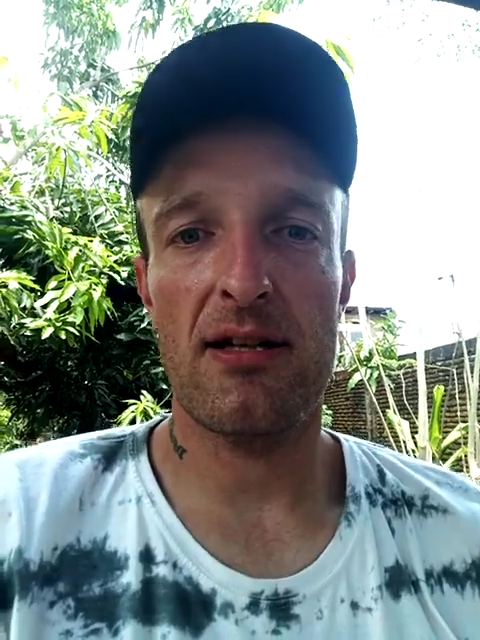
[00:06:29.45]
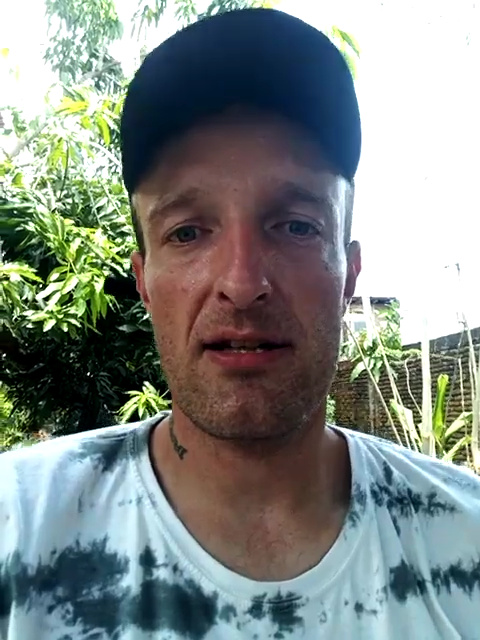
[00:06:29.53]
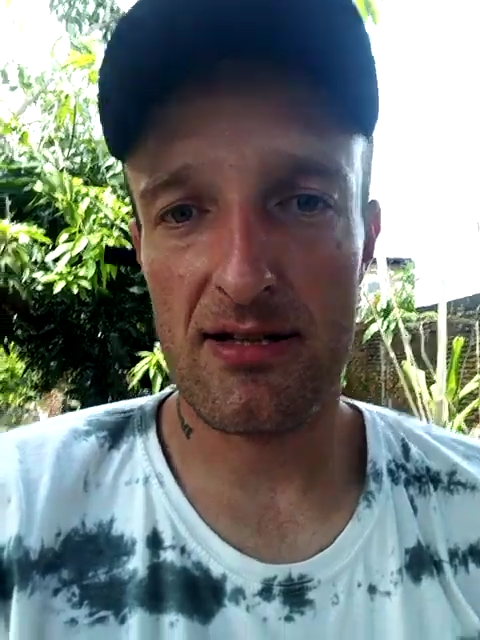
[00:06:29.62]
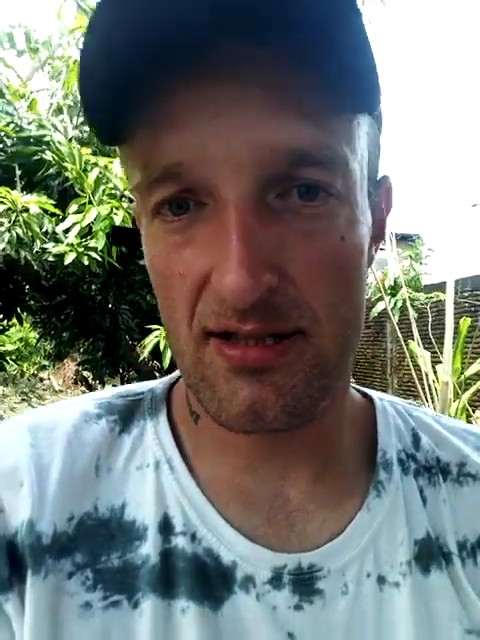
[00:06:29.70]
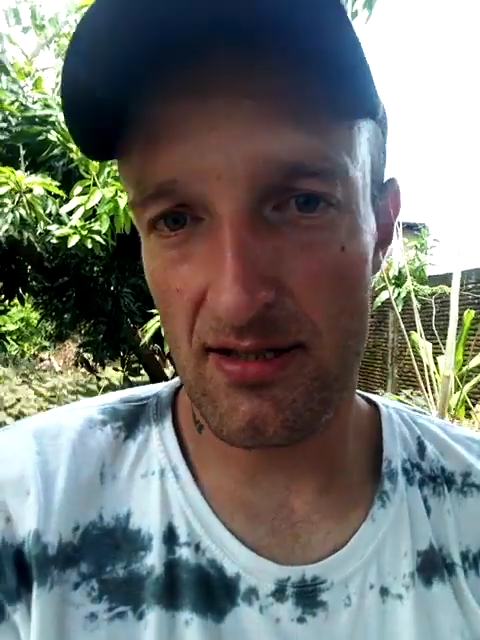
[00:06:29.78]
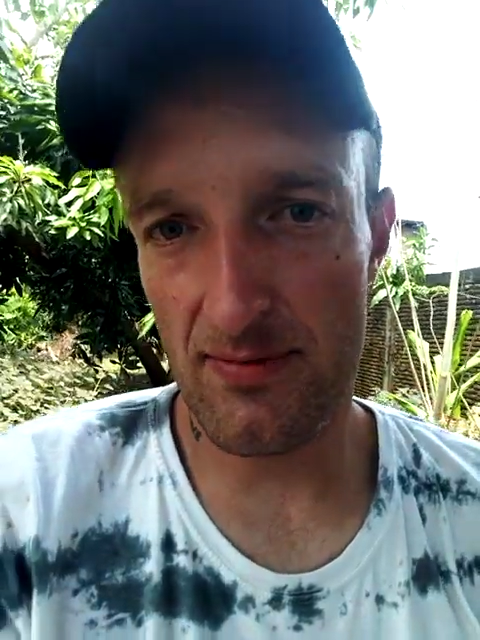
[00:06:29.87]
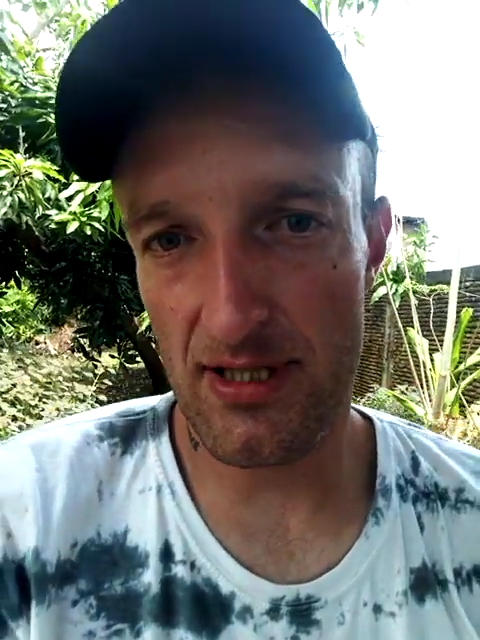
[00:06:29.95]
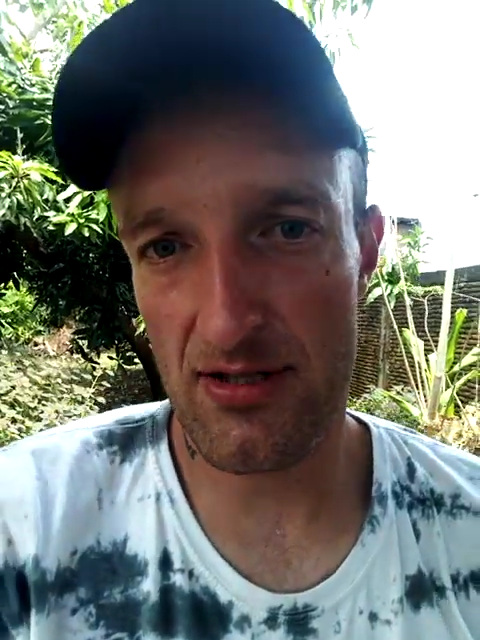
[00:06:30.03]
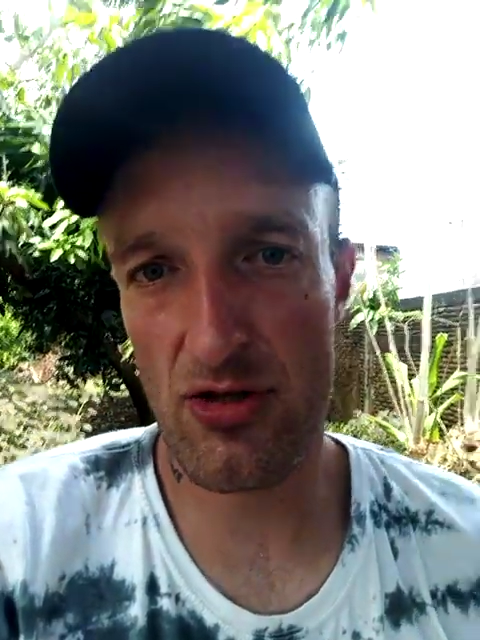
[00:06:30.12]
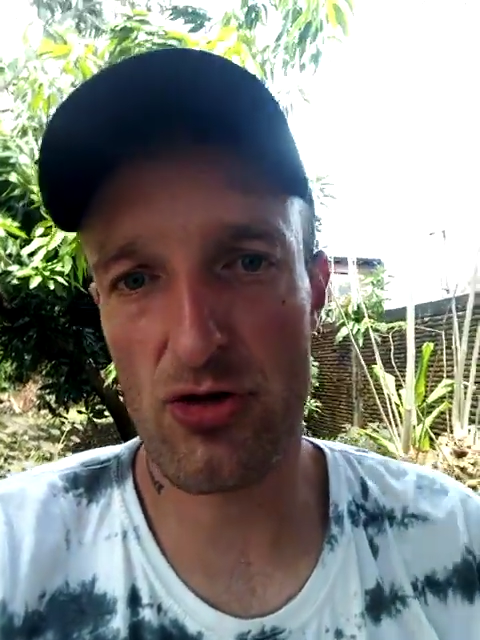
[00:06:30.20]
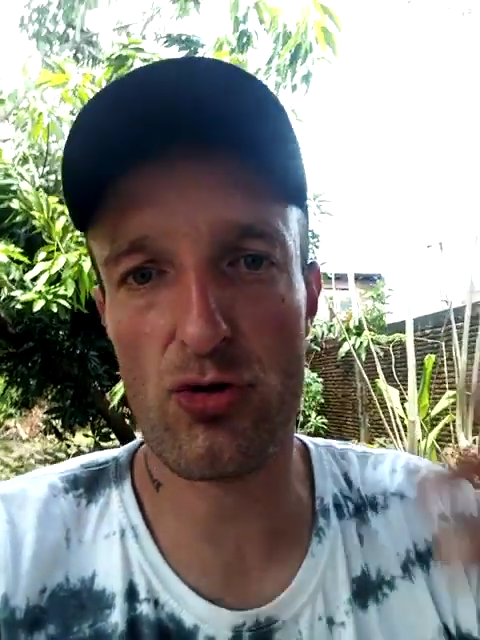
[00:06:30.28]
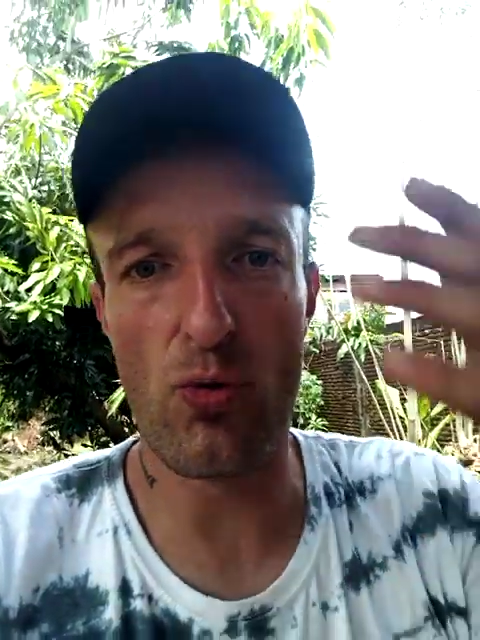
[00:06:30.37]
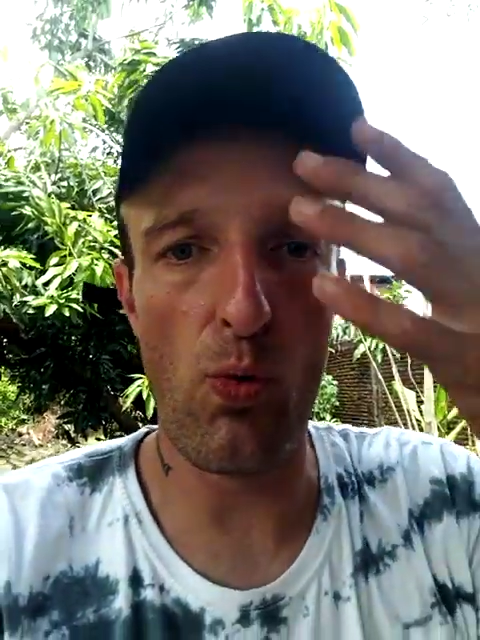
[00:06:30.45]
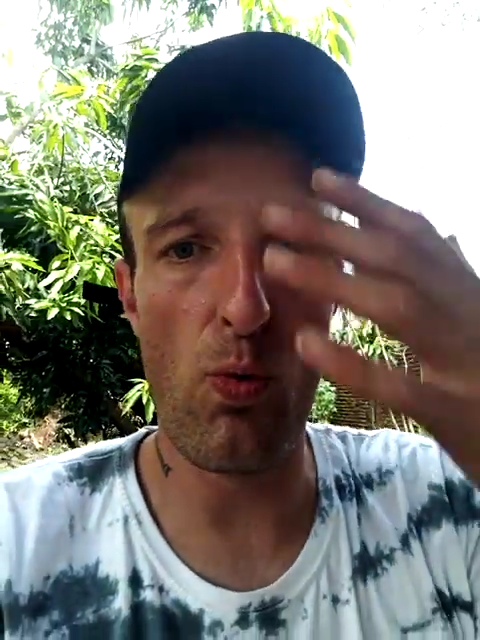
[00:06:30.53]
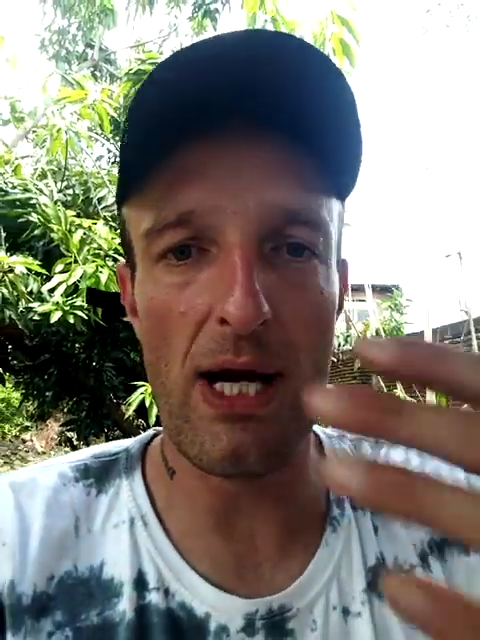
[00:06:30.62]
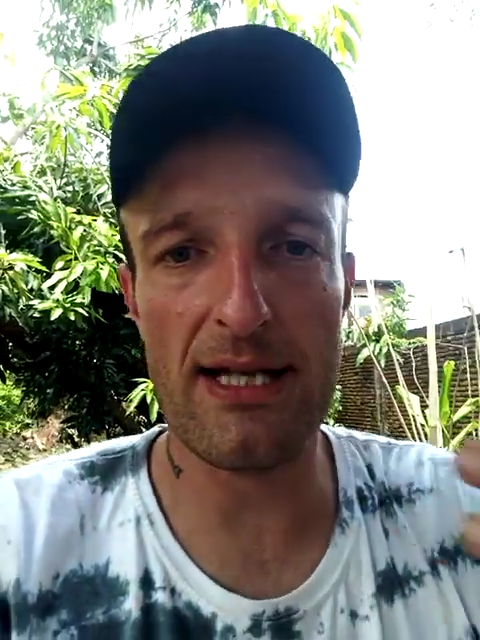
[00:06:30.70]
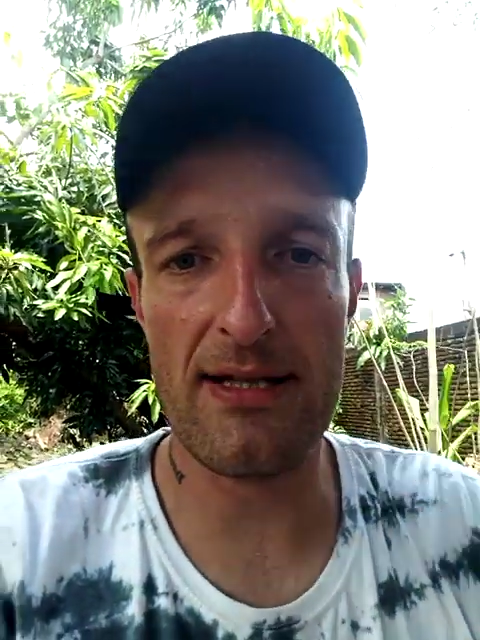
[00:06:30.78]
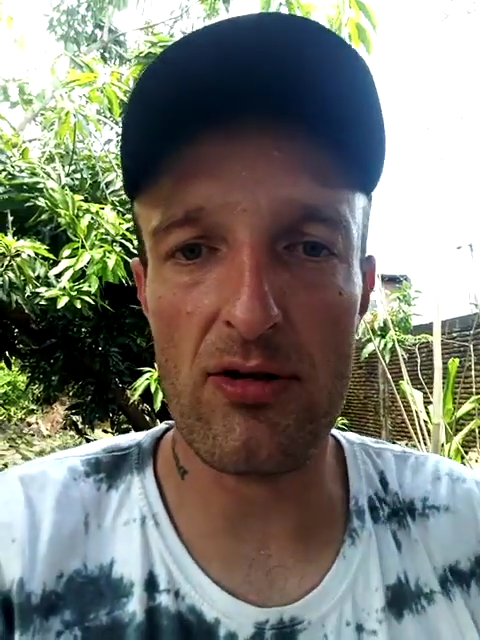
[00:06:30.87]
See, it's
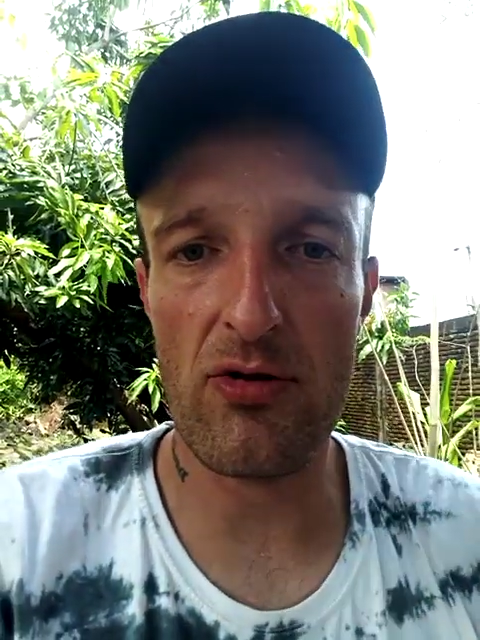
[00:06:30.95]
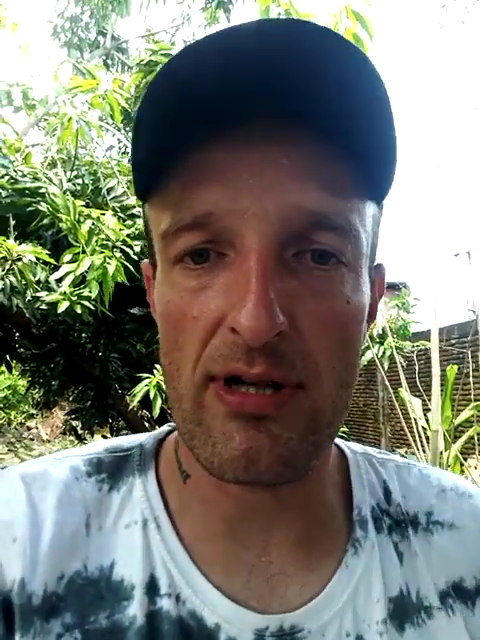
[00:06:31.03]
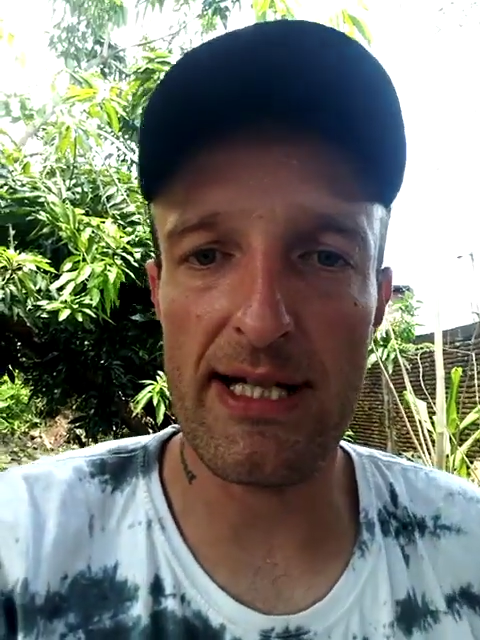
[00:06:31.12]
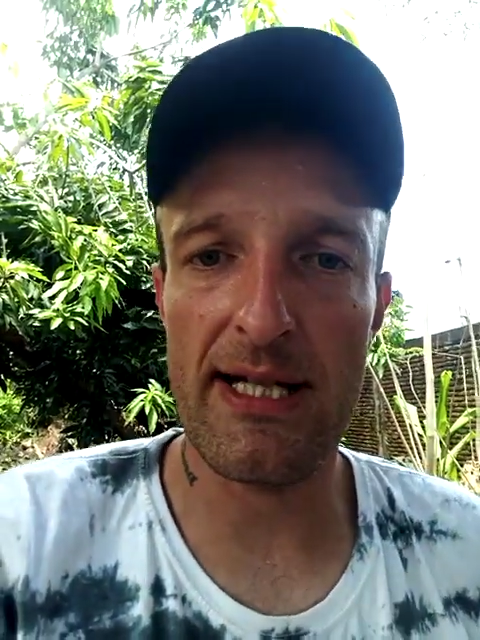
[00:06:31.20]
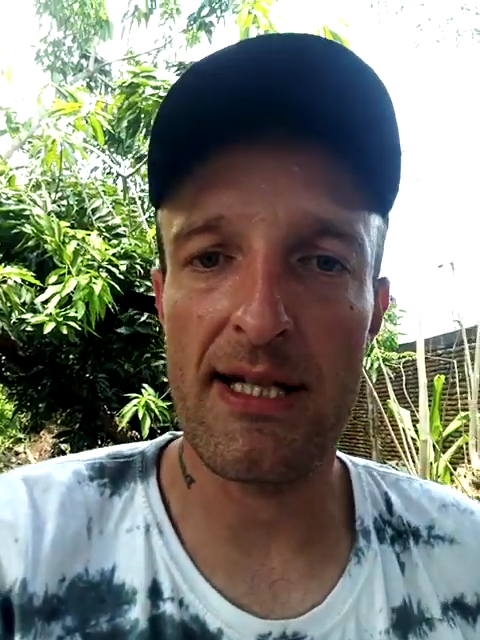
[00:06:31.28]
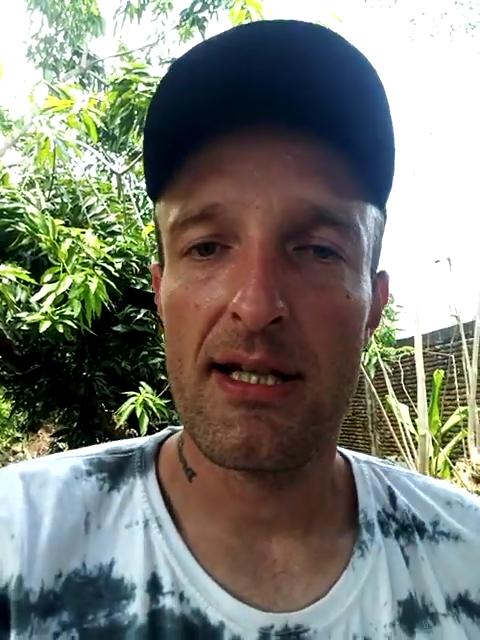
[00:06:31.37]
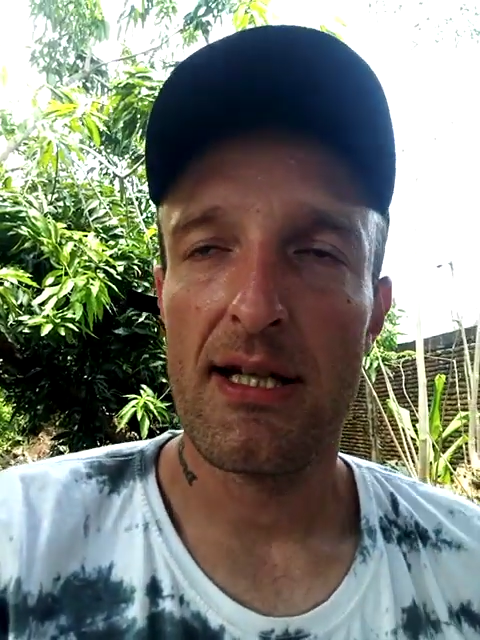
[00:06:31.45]
sweating already.